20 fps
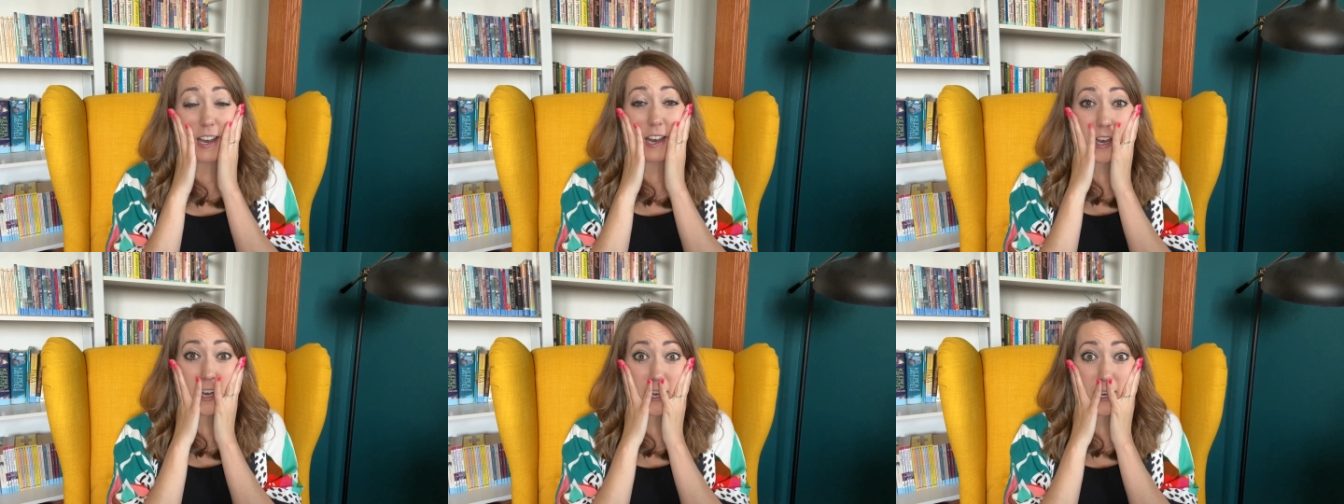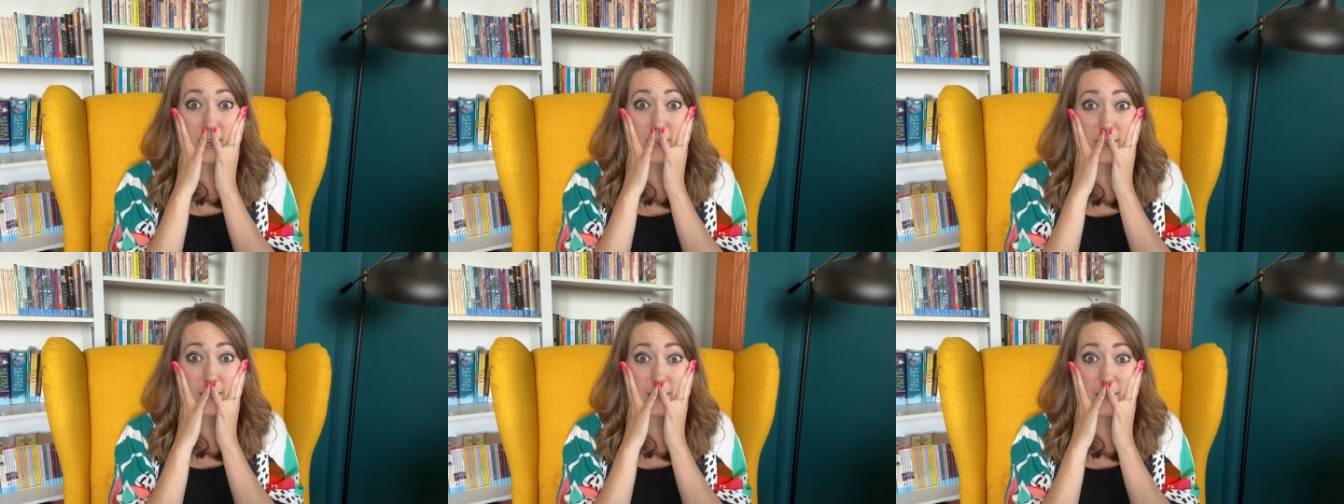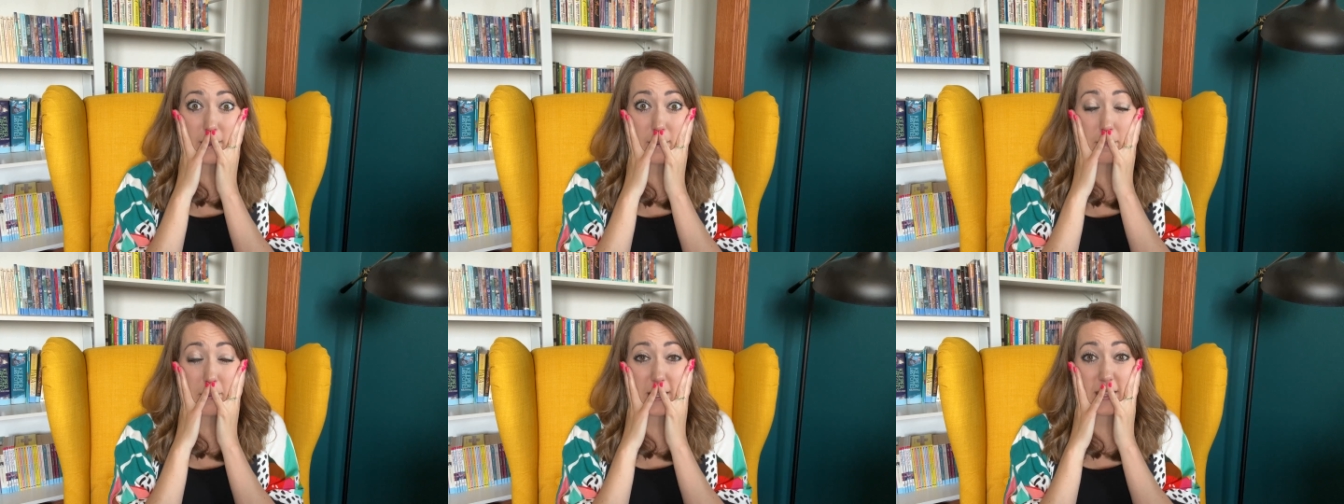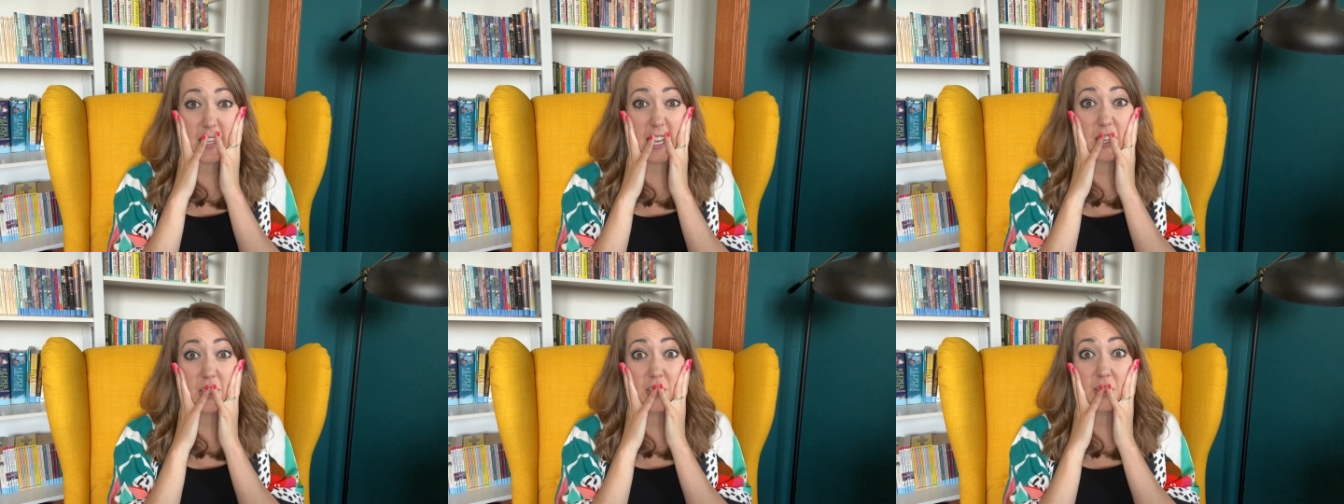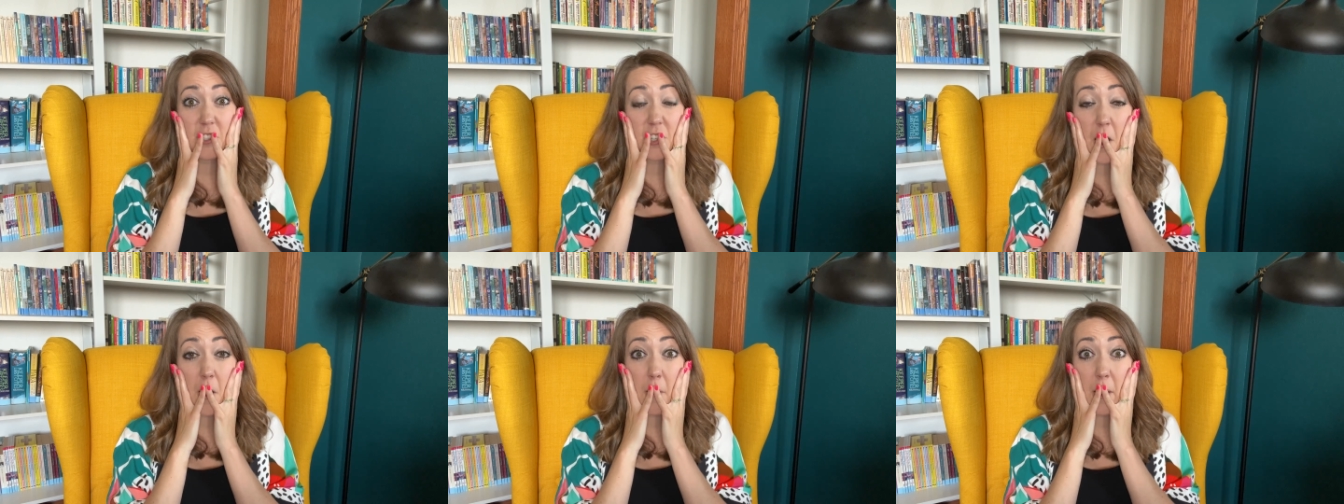Oh, but they're
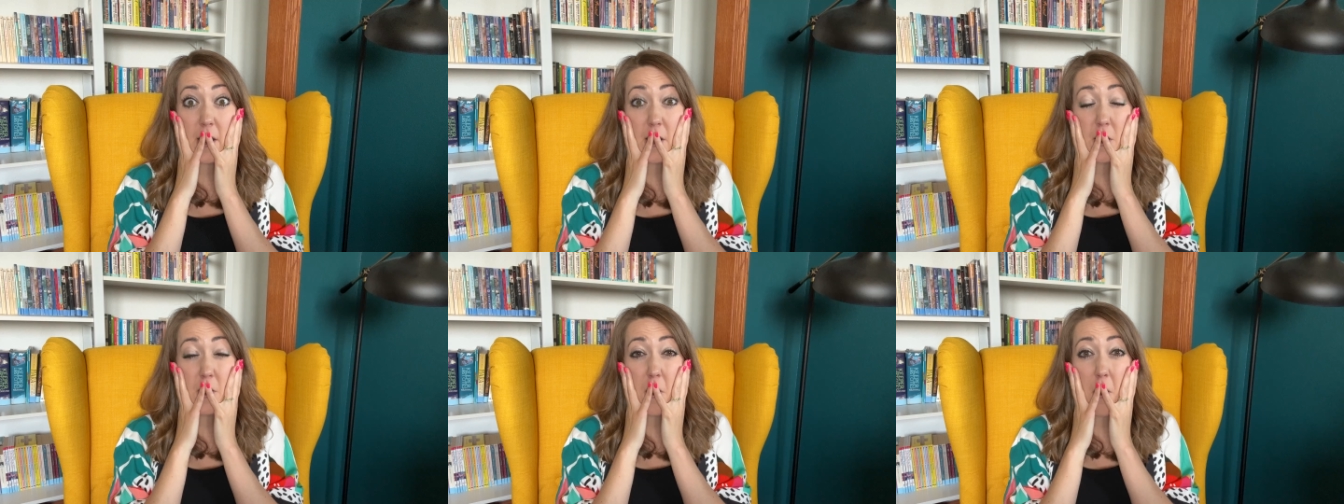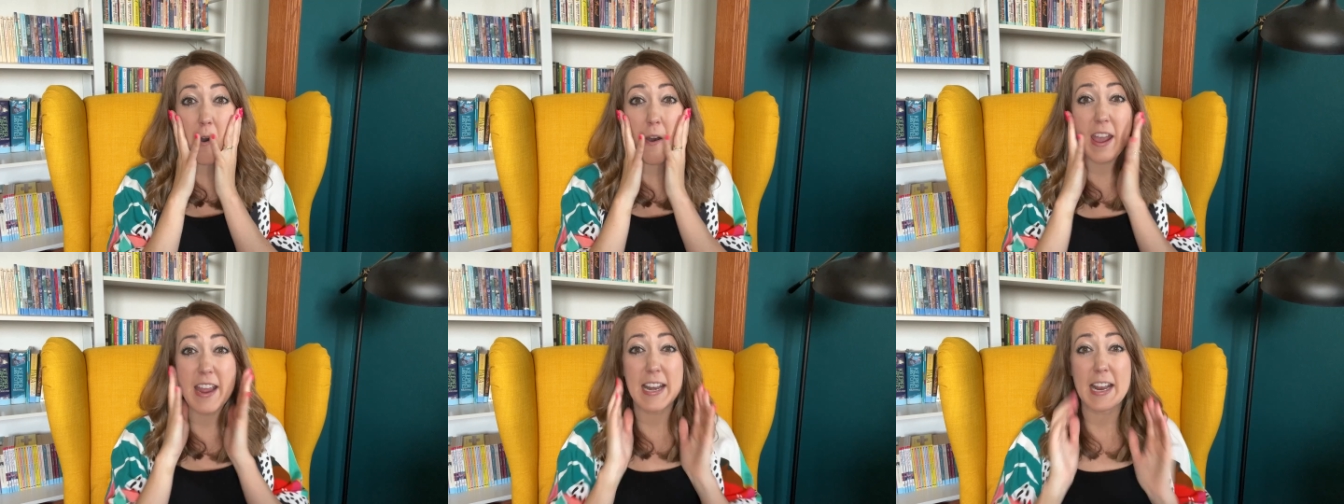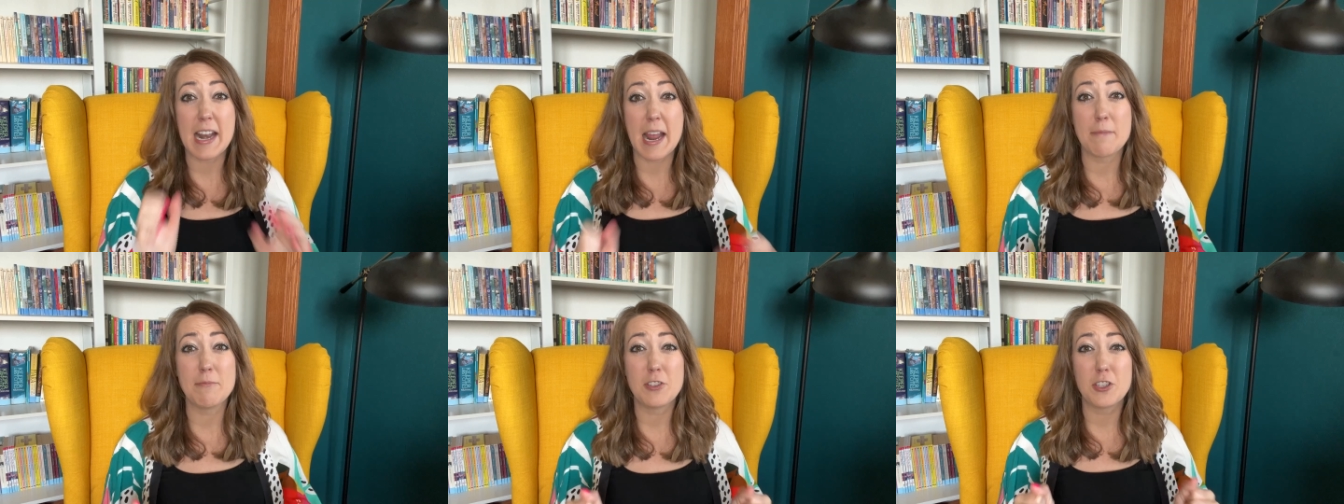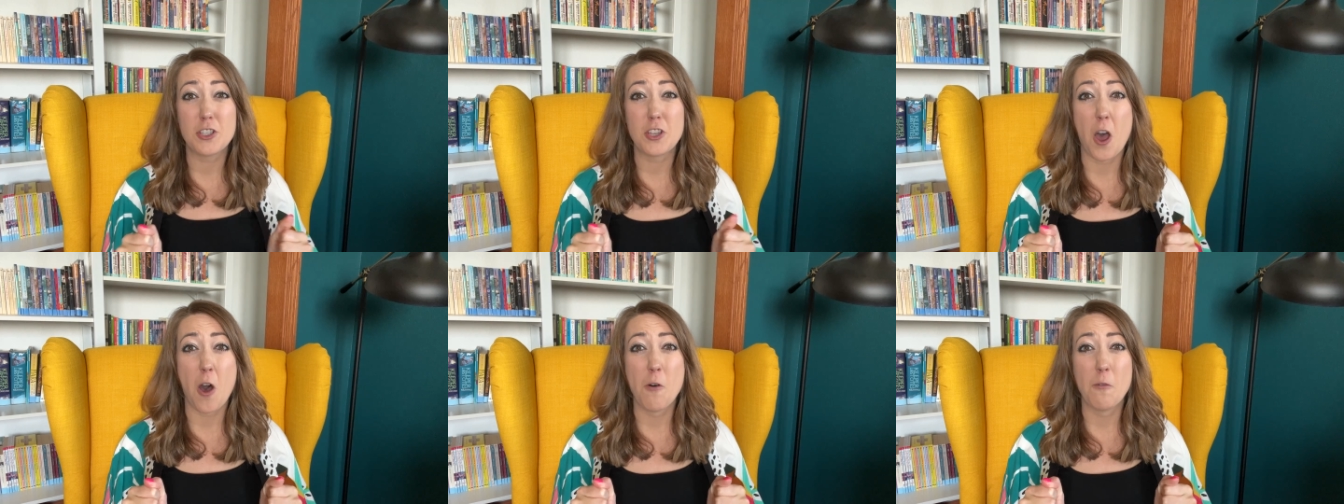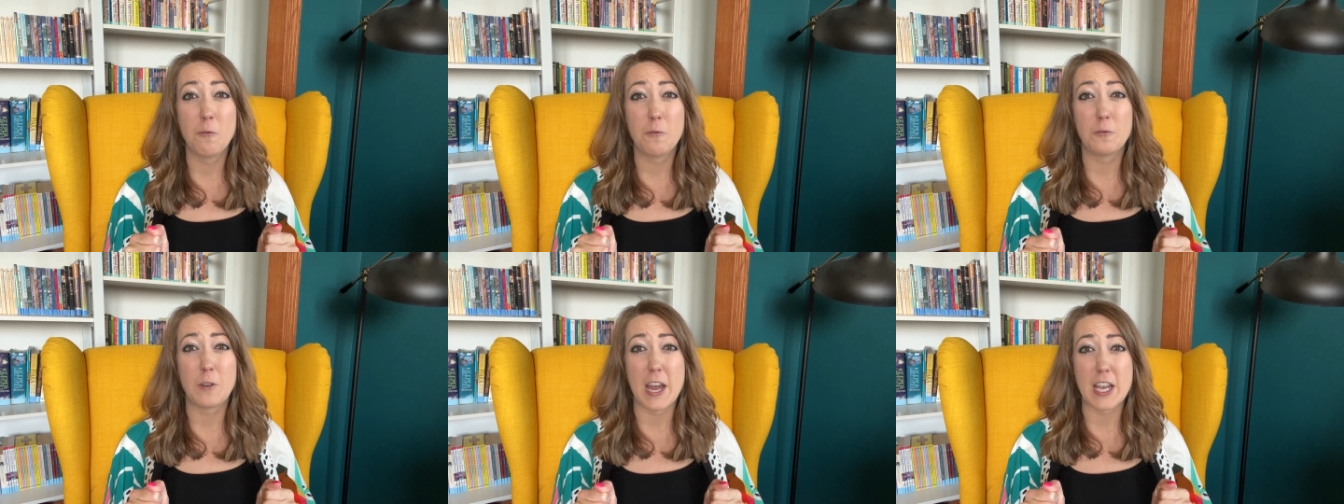so annoying and I'm
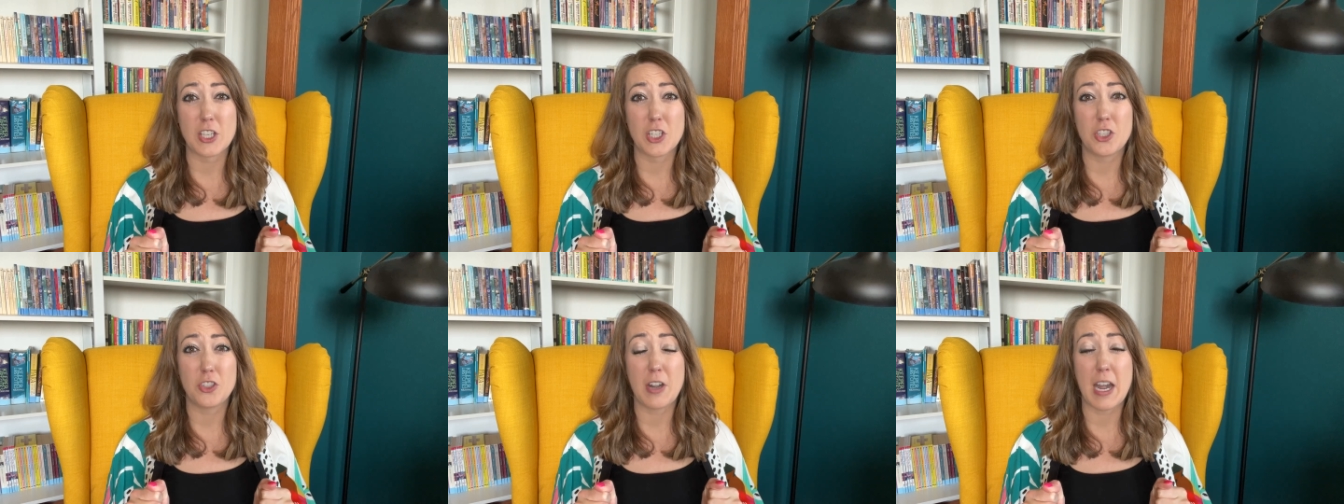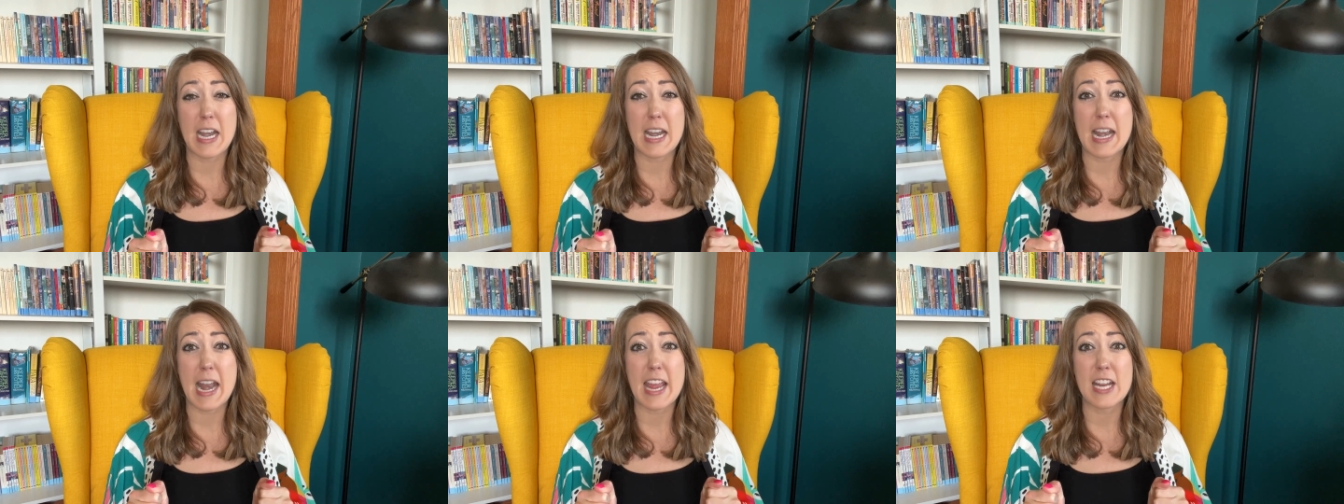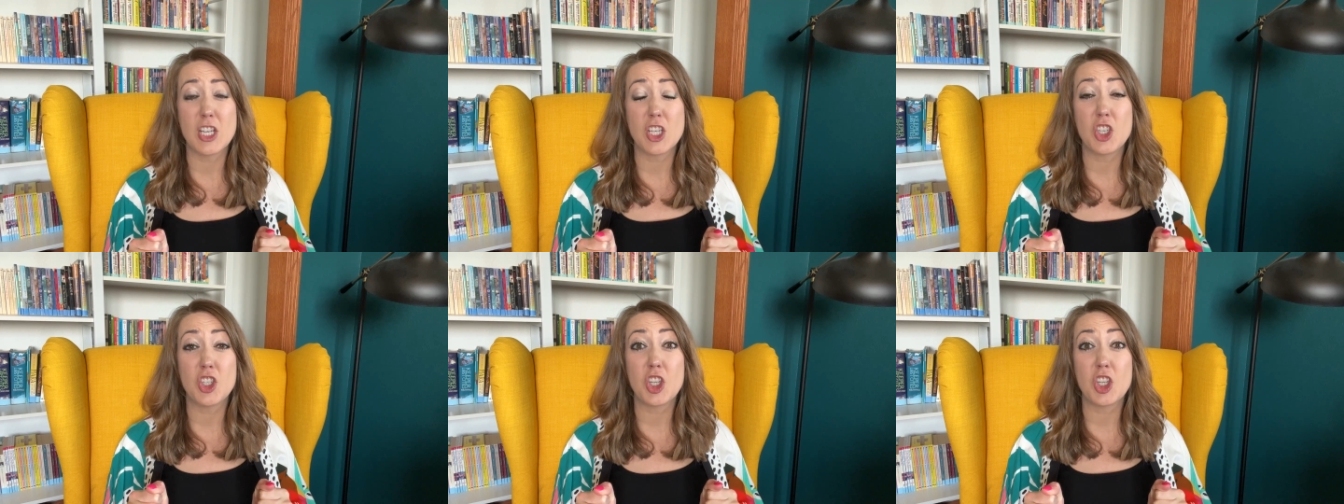so frustrated and I